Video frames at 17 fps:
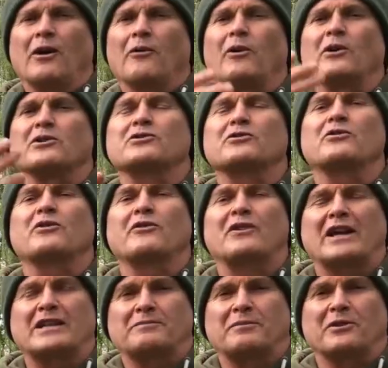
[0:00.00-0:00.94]
What sort of
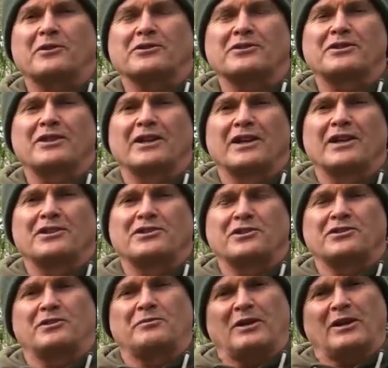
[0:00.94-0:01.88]
nest box
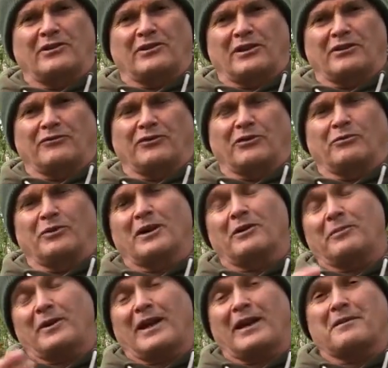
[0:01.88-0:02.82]
should you be looking for? Well,
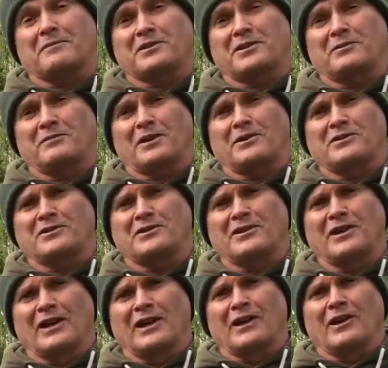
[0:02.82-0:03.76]
perhaps the
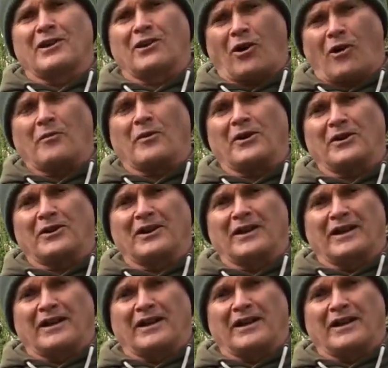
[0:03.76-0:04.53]
most common